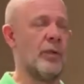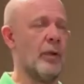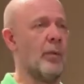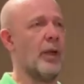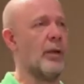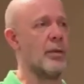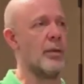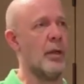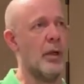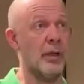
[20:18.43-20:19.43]
filmmakers,
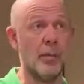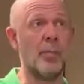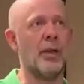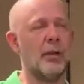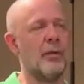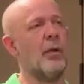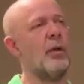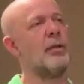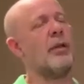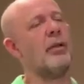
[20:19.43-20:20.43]
independent
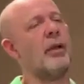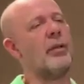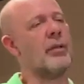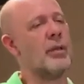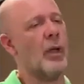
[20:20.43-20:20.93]
screenwriters.